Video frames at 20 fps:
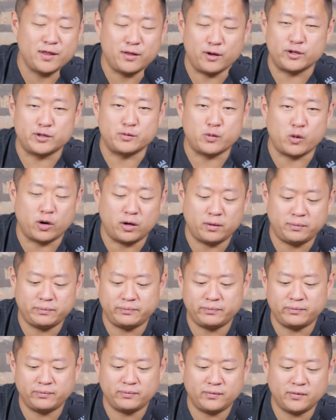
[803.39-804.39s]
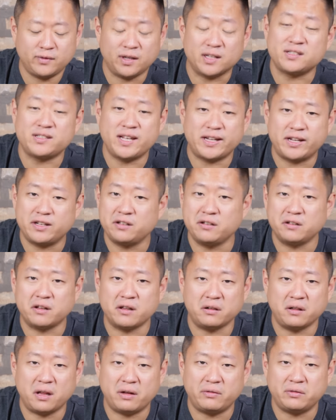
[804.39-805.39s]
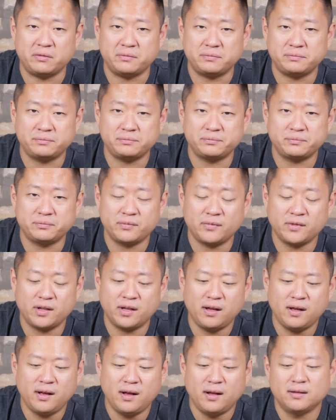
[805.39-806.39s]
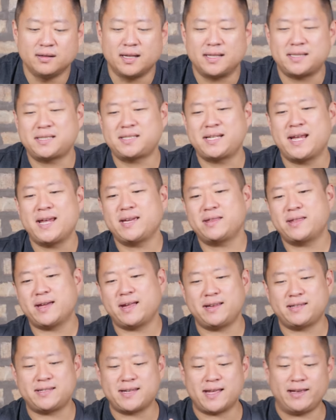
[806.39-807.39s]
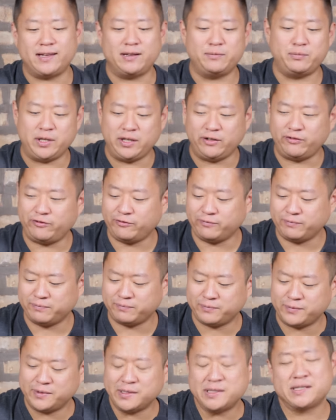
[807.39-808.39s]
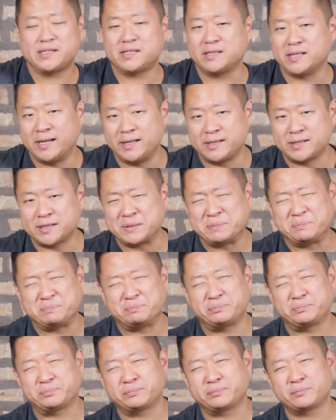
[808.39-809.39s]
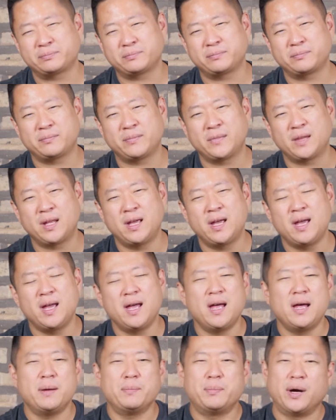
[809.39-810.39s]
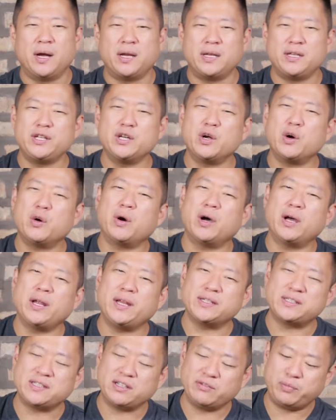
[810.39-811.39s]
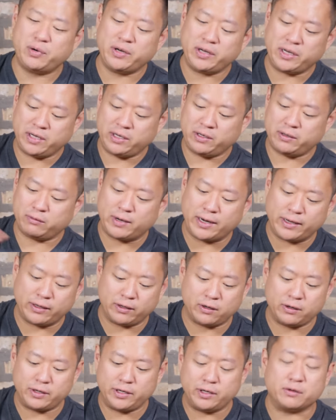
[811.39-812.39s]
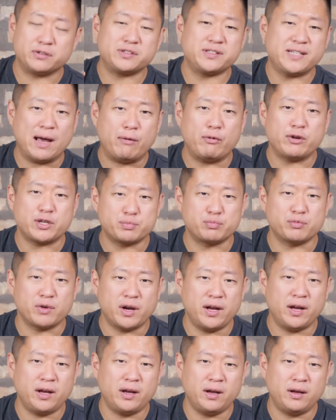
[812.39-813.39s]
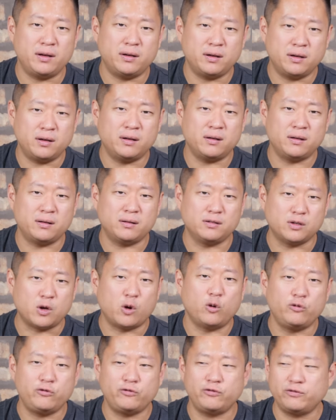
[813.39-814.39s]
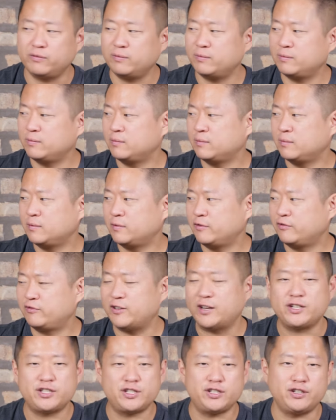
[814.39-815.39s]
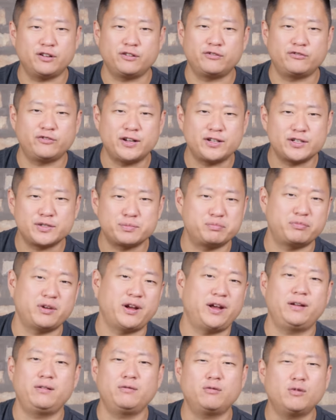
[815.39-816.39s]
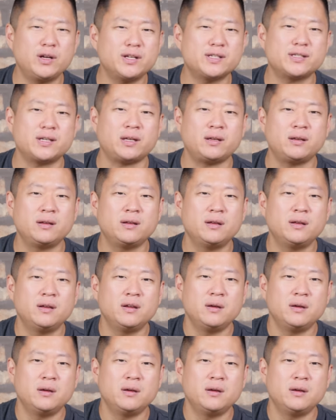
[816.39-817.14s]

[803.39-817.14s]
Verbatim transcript: There's more. Let's take it to another level. Let's take that Italian beef sliced but you know, instead of putting it in a regular, you know, sandwich bread uh, loaf, French, you know, French bread. What is it?